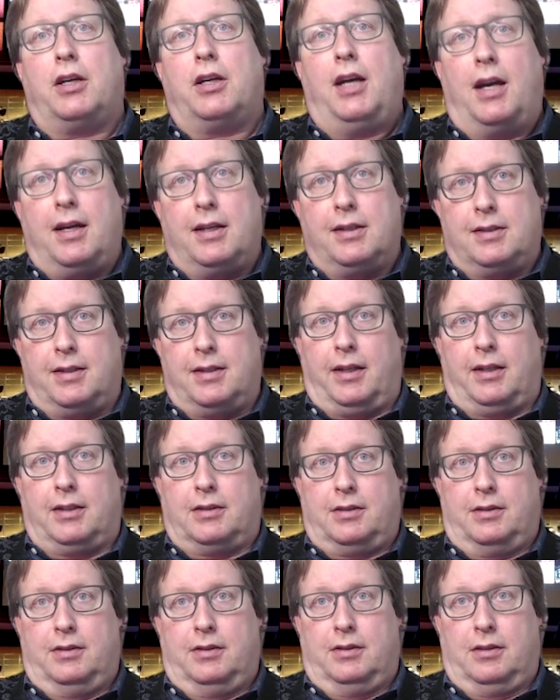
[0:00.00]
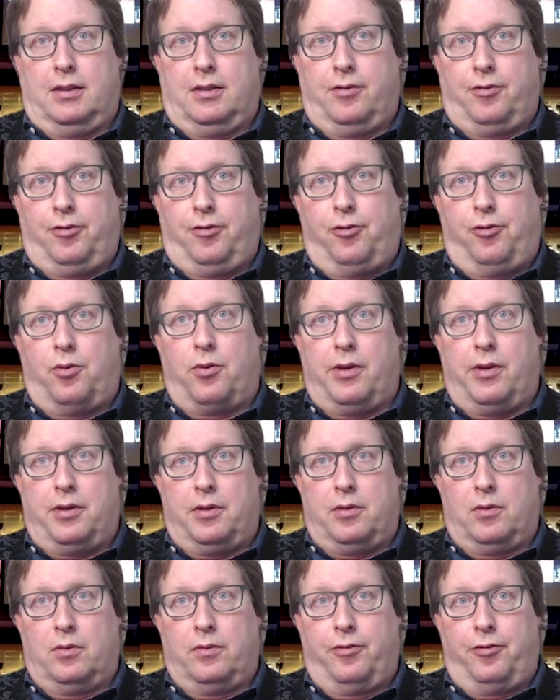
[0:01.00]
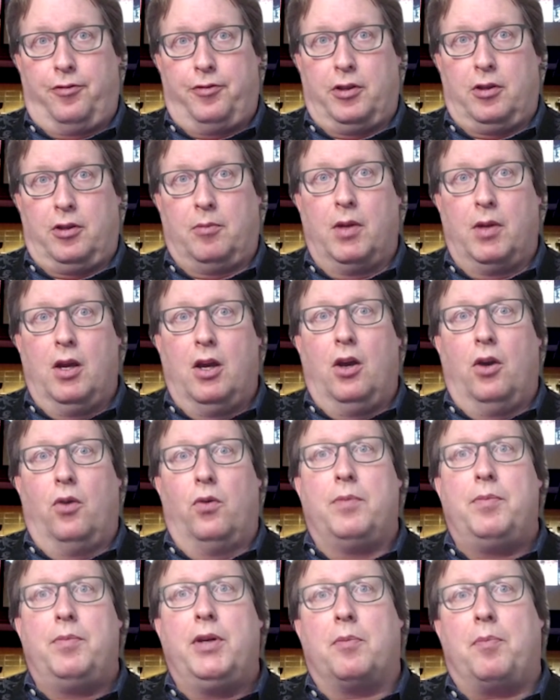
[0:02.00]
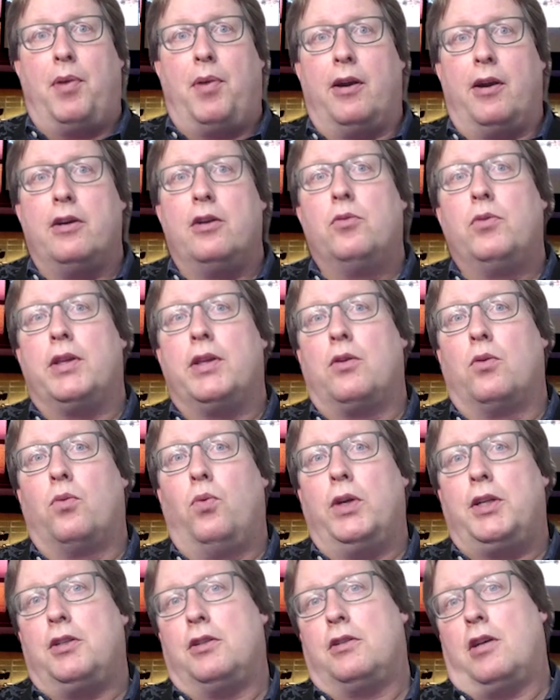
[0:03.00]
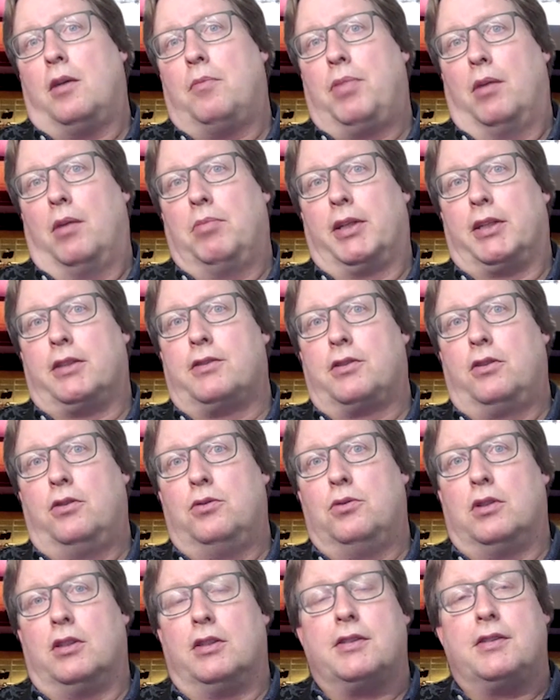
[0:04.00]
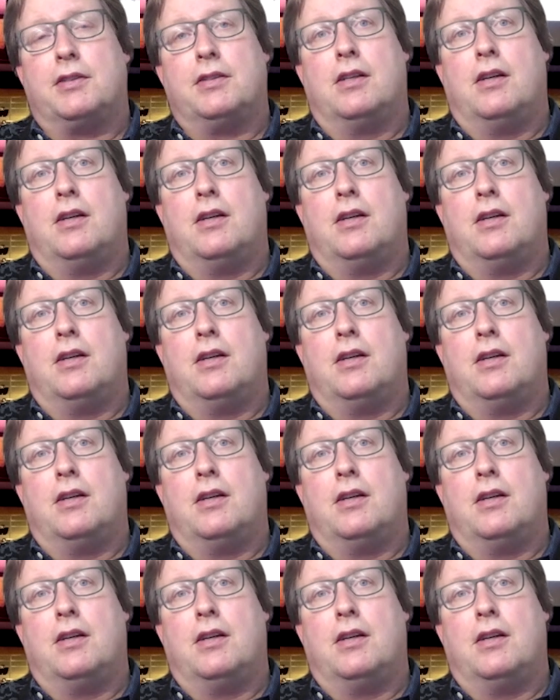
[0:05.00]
content for the film would be to partner with the Wichita Public Schools.